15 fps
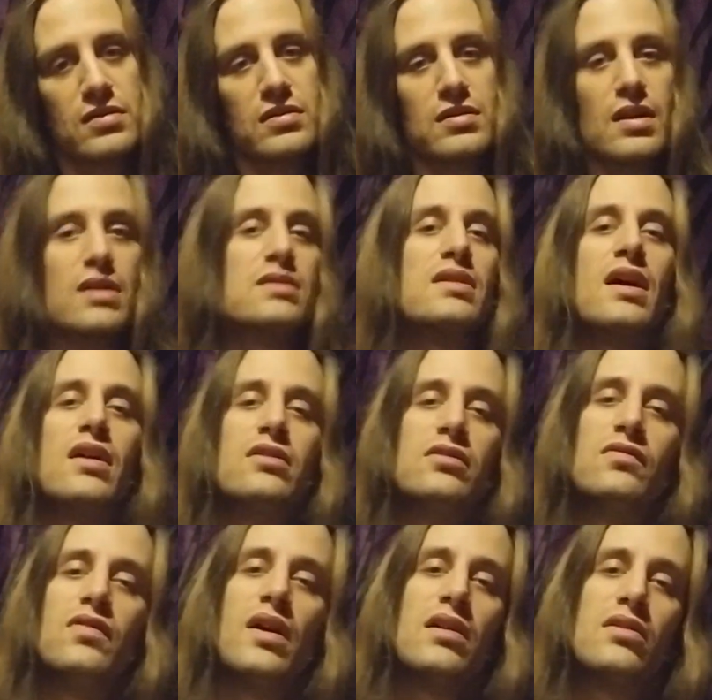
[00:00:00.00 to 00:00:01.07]
that's how you
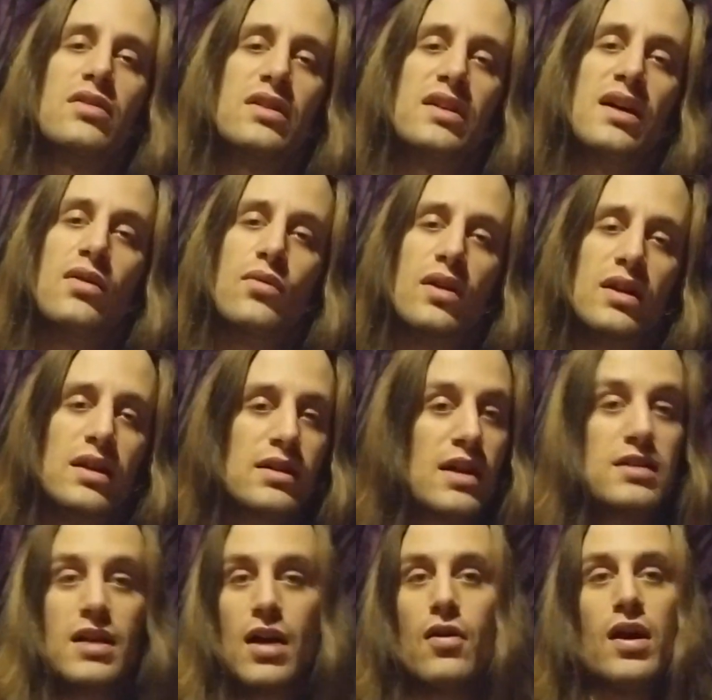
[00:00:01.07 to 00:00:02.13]
follow the network, and
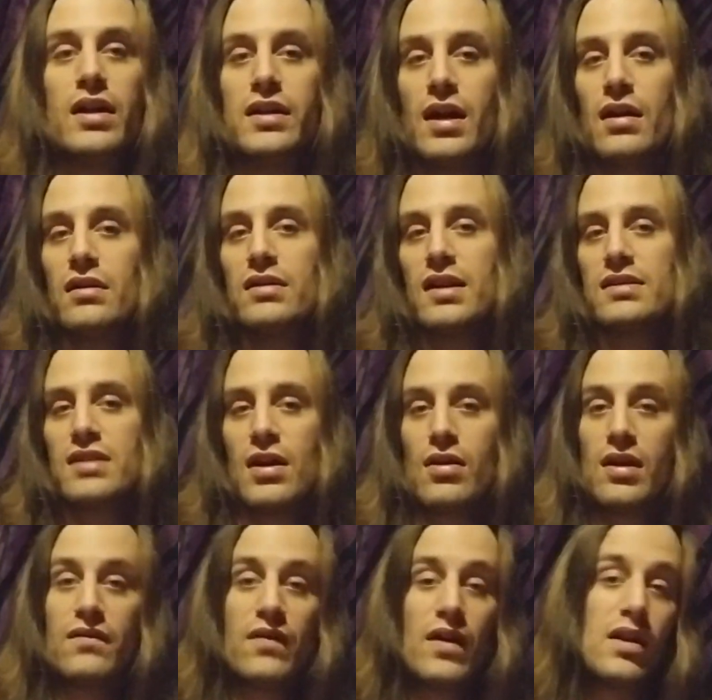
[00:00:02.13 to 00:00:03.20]
that's how
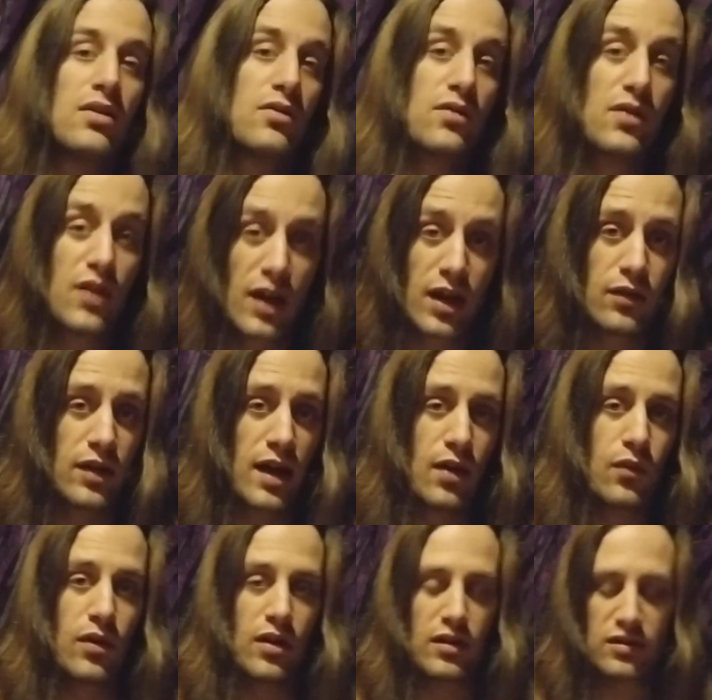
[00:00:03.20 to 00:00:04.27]
I follow their
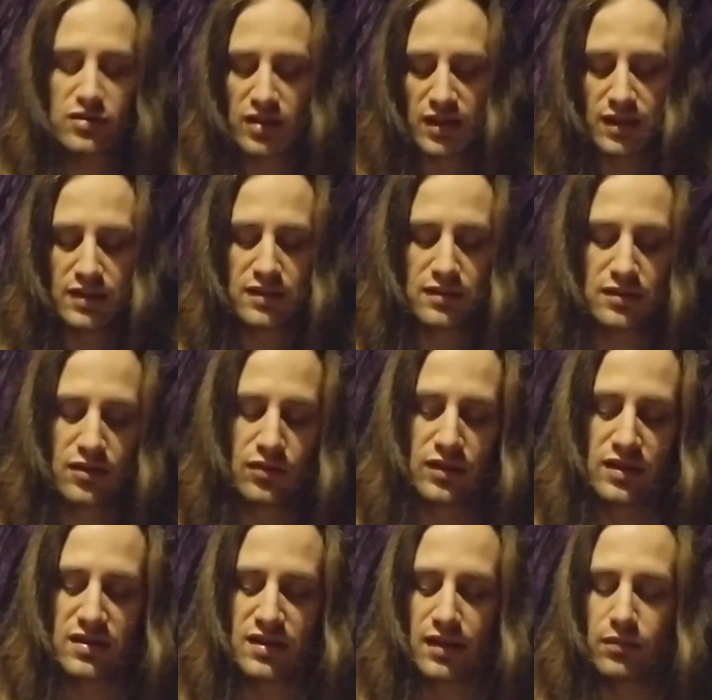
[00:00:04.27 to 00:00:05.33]
networks, is doing
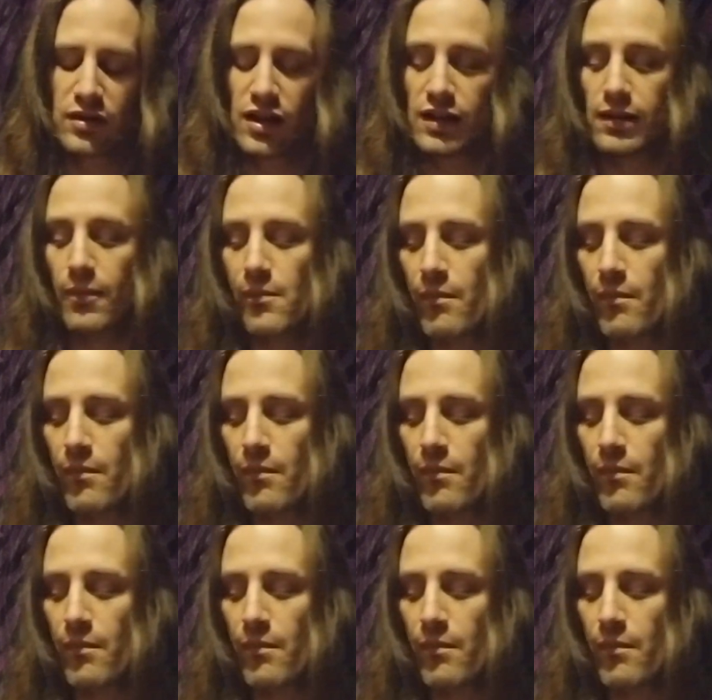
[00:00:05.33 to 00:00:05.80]
the same thing.